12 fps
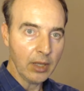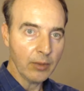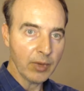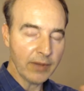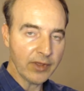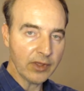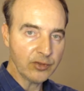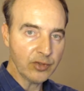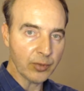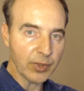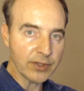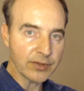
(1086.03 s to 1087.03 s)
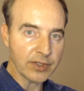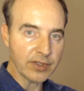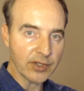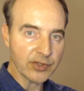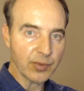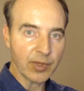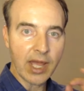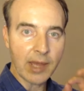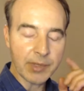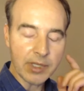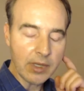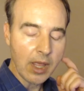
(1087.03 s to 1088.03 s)
We have the other two readings that tell us what
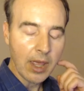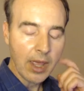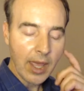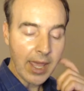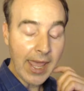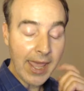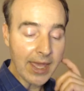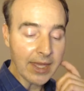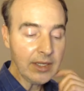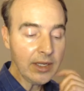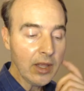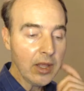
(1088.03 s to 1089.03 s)
happened, and